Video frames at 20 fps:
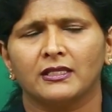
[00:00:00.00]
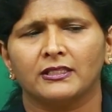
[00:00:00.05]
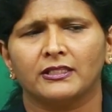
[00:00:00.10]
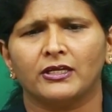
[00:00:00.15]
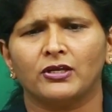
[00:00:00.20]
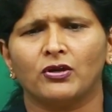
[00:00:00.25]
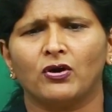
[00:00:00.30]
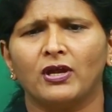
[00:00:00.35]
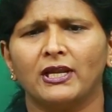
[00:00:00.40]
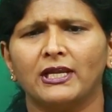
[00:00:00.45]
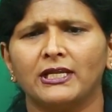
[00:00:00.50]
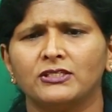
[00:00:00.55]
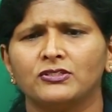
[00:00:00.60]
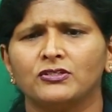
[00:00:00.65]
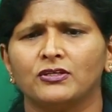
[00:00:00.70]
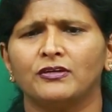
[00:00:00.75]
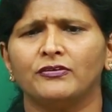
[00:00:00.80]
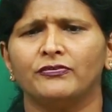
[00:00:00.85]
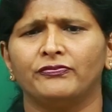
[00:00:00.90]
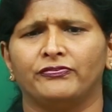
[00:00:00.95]
The knowledge
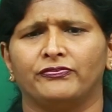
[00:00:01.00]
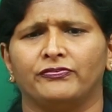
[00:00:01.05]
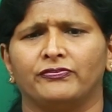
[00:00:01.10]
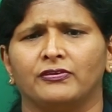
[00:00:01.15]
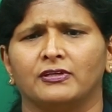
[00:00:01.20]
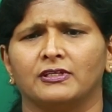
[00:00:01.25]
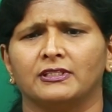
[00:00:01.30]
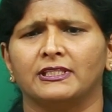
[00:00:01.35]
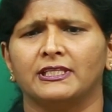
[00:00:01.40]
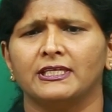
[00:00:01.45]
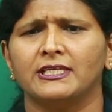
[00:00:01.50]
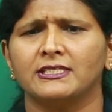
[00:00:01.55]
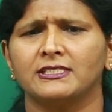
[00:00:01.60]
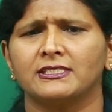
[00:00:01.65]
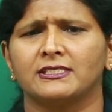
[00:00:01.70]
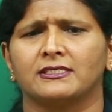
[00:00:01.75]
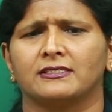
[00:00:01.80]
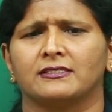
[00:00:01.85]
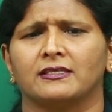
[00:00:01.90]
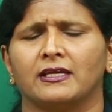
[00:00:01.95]
of
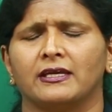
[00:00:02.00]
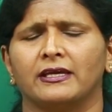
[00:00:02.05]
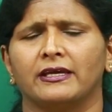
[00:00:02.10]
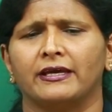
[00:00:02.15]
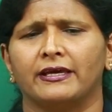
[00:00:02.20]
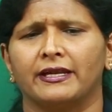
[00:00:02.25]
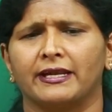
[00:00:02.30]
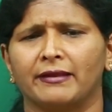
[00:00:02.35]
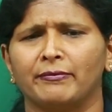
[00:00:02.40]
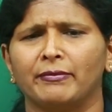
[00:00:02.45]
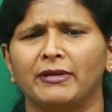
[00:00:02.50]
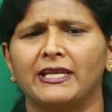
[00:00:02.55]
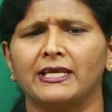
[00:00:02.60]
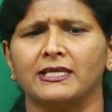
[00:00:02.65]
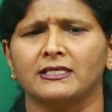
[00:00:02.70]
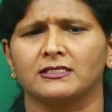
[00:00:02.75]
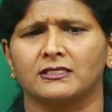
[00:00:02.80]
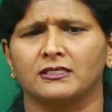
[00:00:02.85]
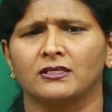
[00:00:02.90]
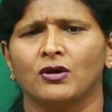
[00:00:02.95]
these
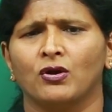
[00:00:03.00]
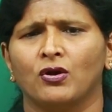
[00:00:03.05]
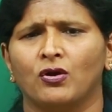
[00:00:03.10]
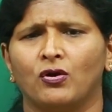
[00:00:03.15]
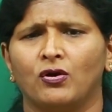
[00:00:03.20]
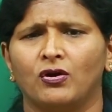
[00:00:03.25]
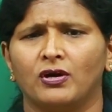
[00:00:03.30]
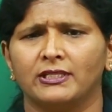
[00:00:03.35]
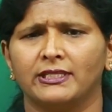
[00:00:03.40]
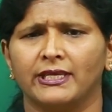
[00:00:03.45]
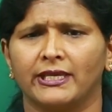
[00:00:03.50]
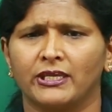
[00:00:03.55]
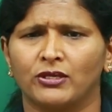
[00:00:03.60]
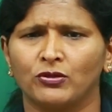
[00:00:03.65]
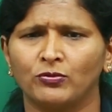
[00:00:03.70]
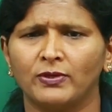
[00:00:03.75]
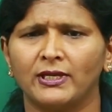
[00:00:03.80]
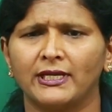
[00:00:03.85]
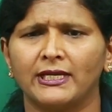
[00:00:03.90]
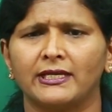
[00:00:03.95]
remedies, or the
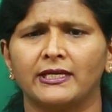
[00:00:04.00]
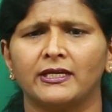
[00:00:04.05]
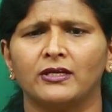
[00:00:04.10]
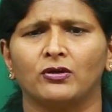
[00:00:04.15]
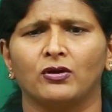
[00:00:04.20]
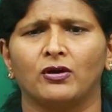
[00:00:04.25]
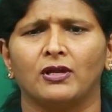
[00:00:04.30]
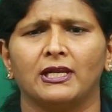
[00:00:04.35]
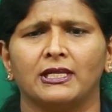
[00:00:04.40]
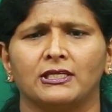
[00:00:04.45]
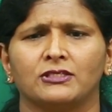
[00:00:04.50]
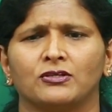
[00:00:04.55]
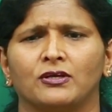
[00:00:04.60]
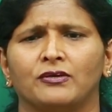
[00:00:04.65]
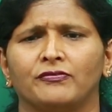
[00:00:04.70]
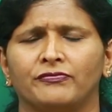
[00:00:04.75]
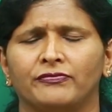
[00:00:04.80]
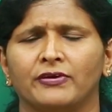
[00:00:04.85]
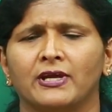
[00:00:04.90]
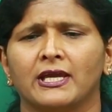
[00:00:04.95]
accumulated knowledge
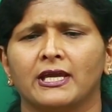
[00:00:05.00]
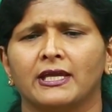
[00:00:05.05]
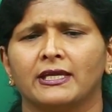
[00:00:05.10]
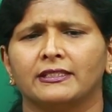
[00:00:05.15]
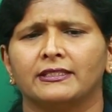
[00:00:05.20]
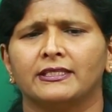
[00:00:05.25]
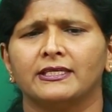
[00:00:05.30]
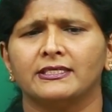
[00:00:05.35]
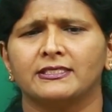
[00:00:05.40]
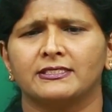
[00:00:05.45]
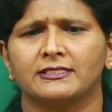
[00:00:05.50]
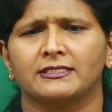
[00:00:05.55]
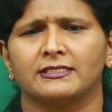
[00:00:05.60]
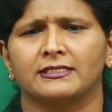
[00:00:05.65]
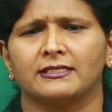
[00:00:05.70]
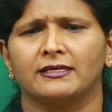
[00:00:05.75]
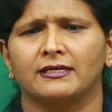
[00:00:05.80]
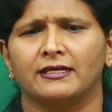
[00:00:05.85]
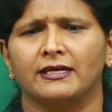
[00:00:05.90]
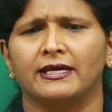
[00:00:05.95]
of these
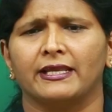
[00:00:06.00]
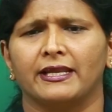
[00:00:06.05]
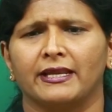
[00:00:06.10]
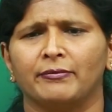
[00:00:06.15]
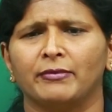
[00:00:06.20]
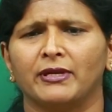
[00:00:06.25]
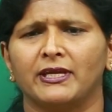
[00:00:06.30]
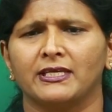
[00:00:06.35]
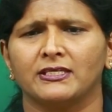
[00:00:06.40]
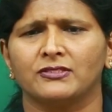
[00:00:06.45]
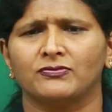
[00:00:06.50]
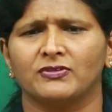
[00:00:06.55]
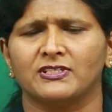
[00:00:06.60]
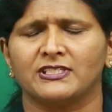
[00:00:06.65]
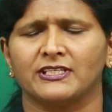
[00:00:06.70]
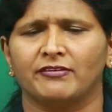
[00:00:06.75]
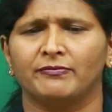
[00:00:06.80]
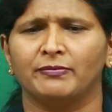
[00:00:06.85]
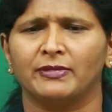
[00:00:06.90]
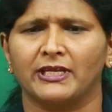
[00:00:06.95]
remedies
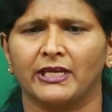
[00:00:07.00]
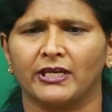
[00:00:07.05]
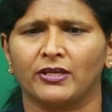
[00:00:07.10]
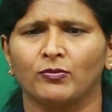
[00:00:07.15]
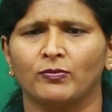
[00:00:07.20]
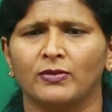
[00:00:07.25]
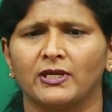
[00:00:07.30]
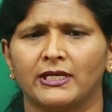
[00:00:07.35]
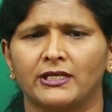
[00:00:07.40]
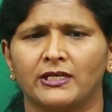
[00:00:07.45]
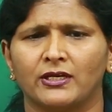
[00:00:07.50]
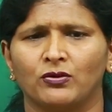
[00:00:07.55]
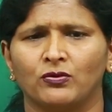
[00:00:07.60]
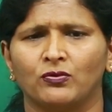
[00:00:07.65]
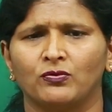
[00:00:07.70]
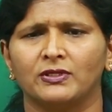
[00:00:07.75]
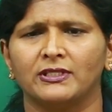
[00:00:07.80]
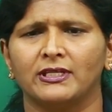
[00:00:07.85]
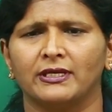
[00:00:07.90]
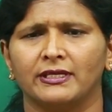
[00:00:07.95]
which have been accumulated
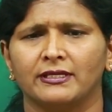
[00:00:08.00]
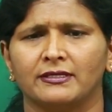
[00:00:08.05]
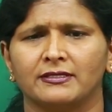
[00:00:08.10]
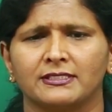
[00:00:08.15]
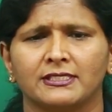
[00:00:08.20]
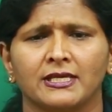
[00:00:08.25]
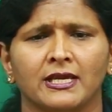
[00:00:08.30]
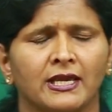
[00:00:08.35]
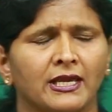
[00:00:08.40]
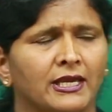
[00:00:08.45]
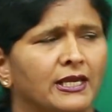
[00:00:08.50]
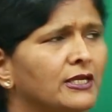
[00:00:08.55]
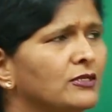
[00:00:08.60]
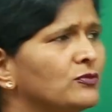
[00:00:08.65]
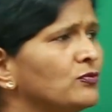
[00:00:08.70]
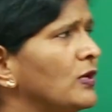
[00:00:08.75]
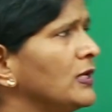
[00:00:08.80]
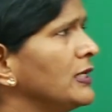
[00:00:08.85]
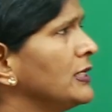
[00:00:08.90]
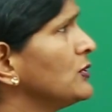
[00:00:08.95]
over the years,
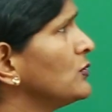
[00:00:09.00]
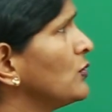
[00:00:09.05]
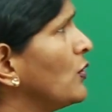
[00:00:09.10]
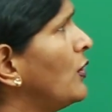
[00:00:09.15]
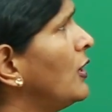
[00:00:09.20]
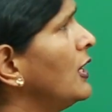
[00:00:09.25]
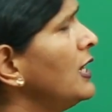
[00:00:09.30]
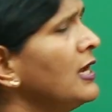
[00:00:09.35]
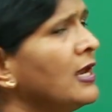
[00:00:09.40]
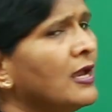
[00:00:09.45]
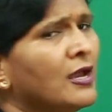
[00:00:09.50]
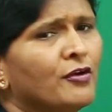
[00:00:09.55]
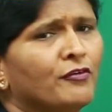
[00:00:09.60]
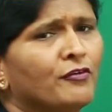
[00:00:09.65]
is what is called